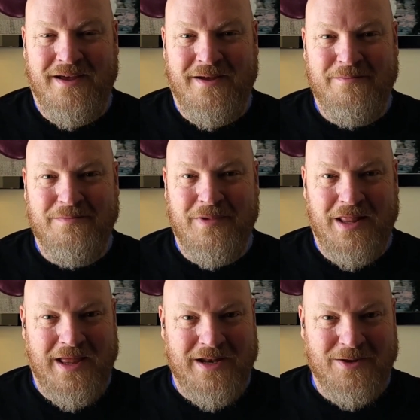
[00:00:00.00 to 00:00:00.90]
A
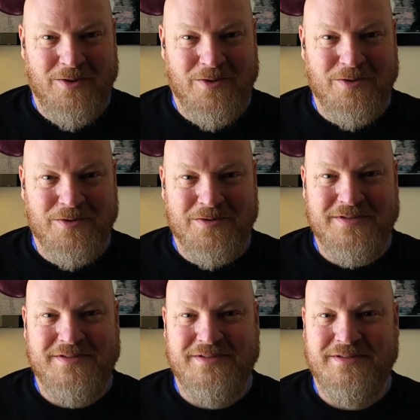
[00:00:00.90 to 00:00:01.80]
lot of
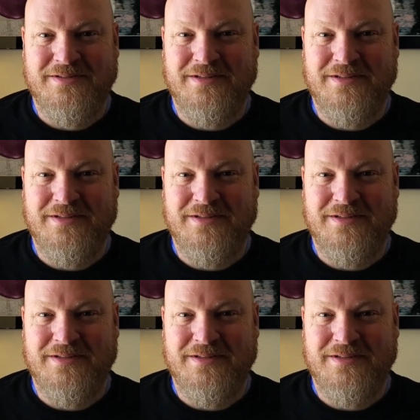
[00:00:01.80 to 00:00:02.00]
locals,